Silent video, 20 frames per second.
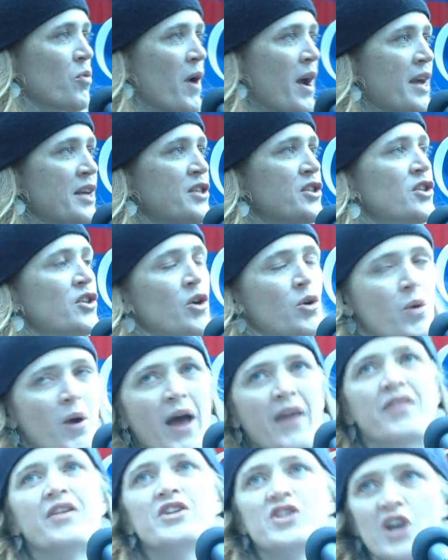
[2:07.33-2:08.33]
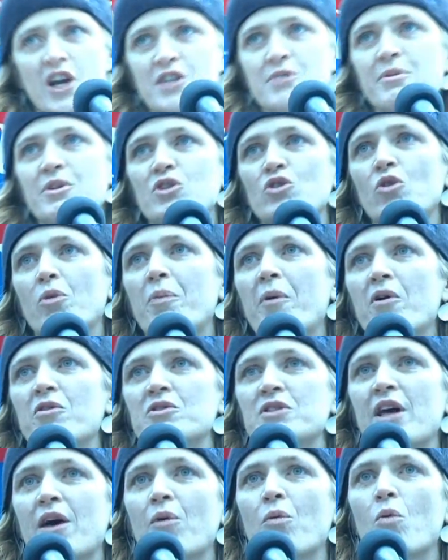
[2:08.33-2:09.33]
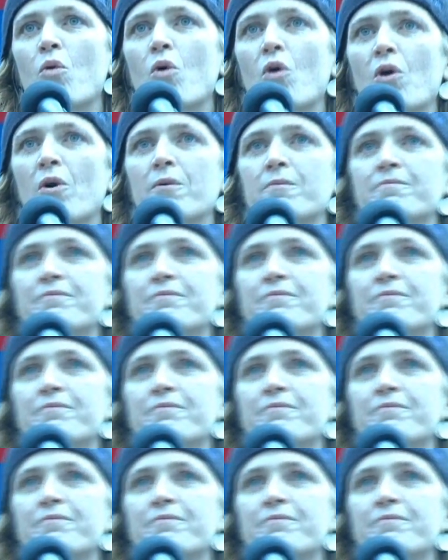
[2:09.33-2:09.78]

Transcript: race who had the judgment to oppose that war.